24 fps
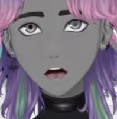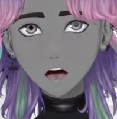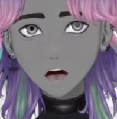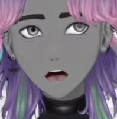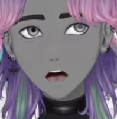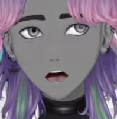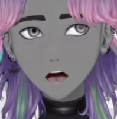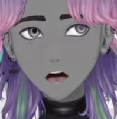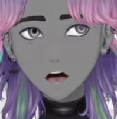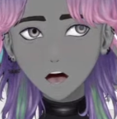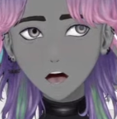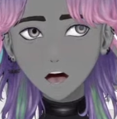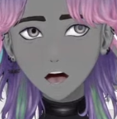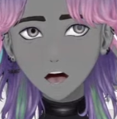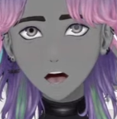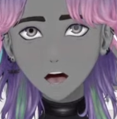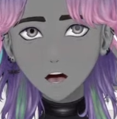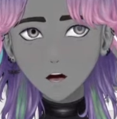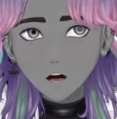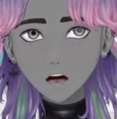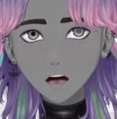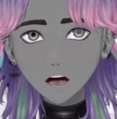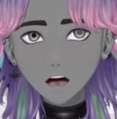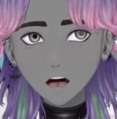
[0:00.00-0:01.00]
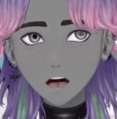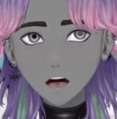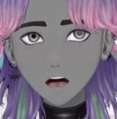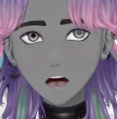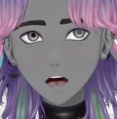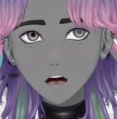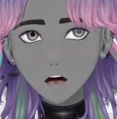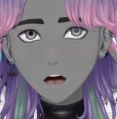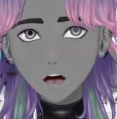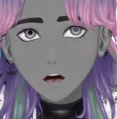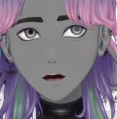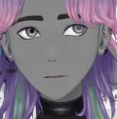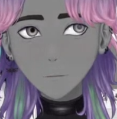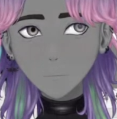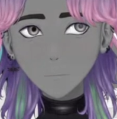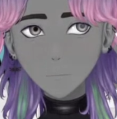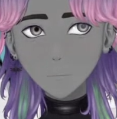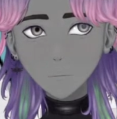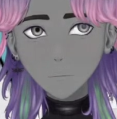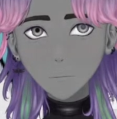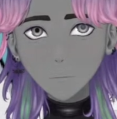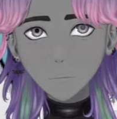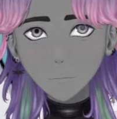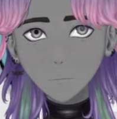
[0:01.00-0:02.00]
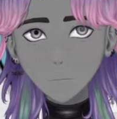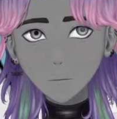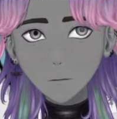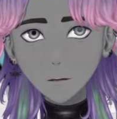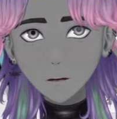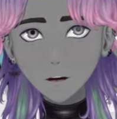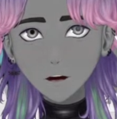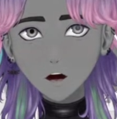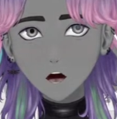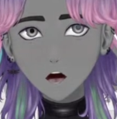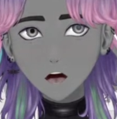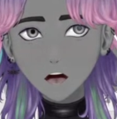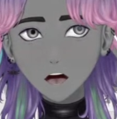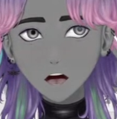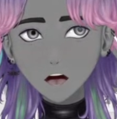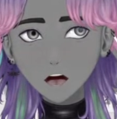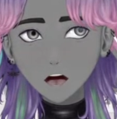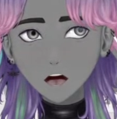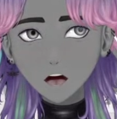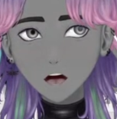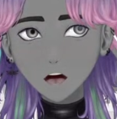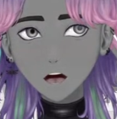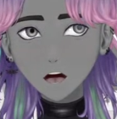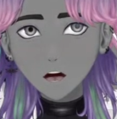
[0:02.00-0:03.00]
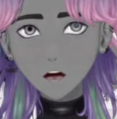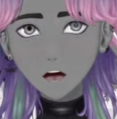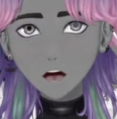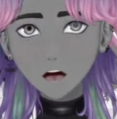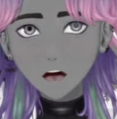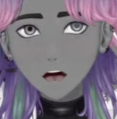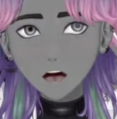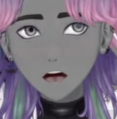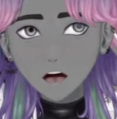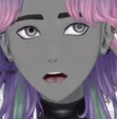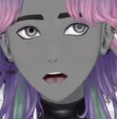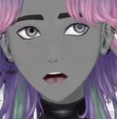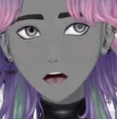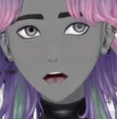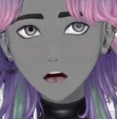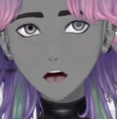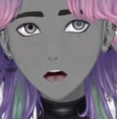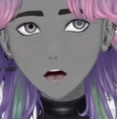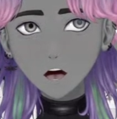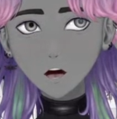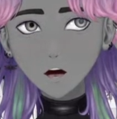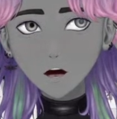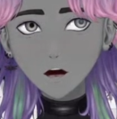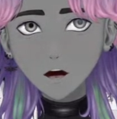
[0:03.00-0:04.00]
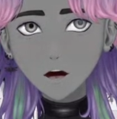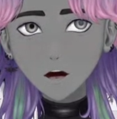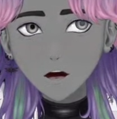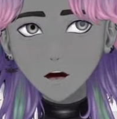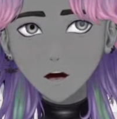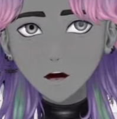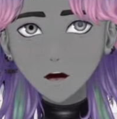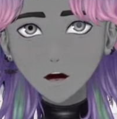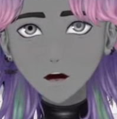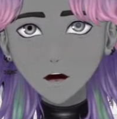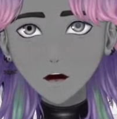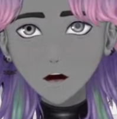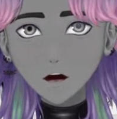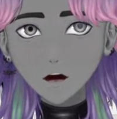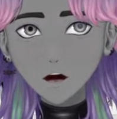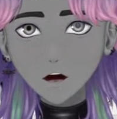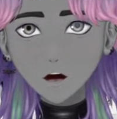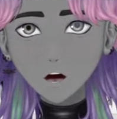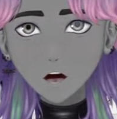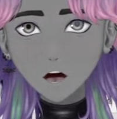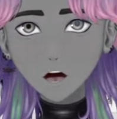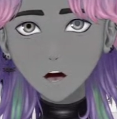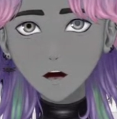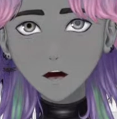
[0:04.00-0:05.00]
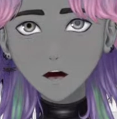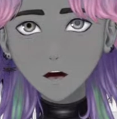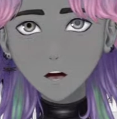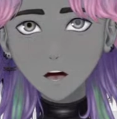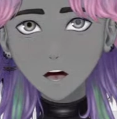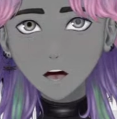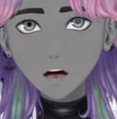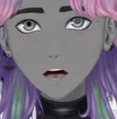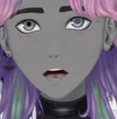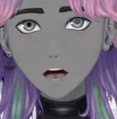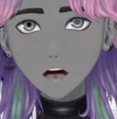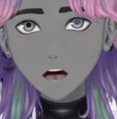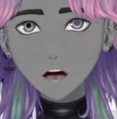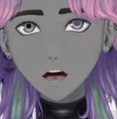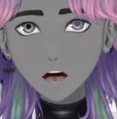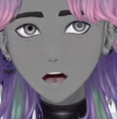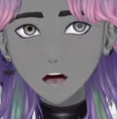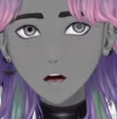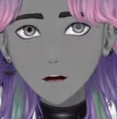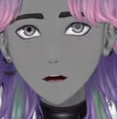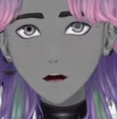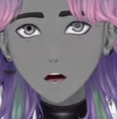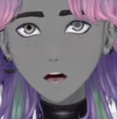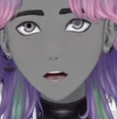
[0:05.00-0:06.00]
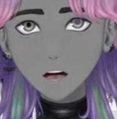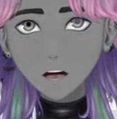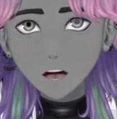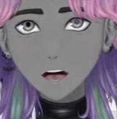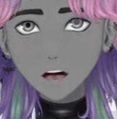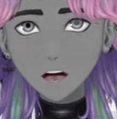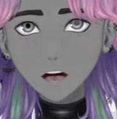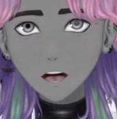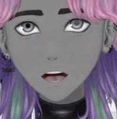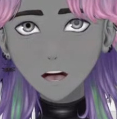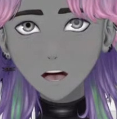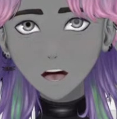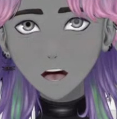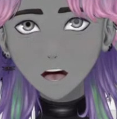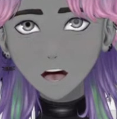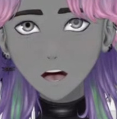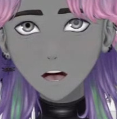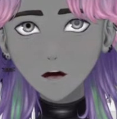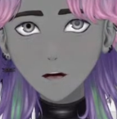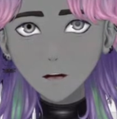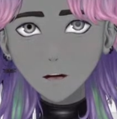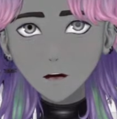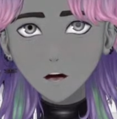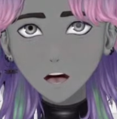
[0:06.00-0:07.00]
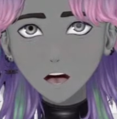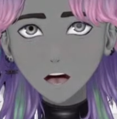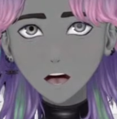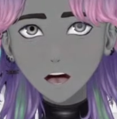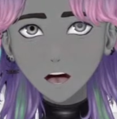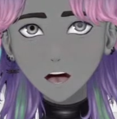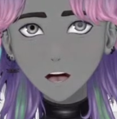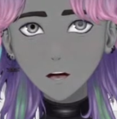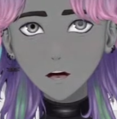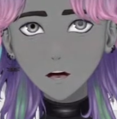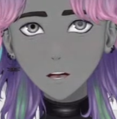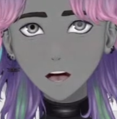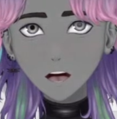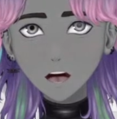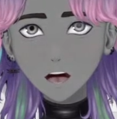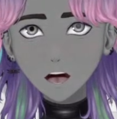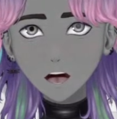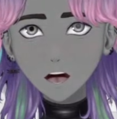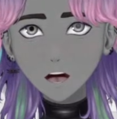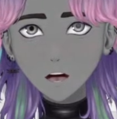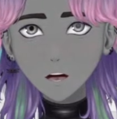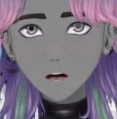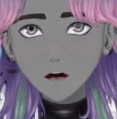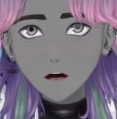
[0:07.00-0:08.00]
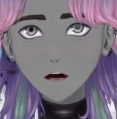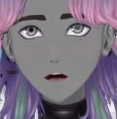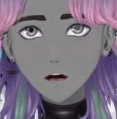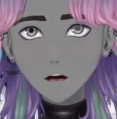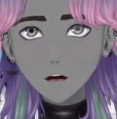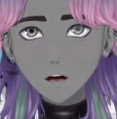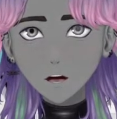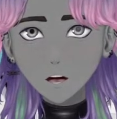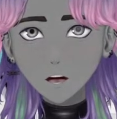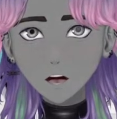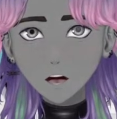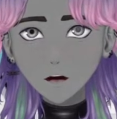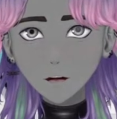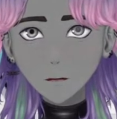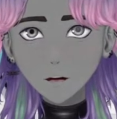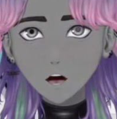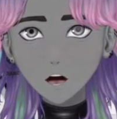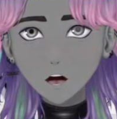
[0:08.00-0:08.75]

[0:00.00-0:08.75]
ultimately I don't want to just create like, and I'm not that interested in entertainment.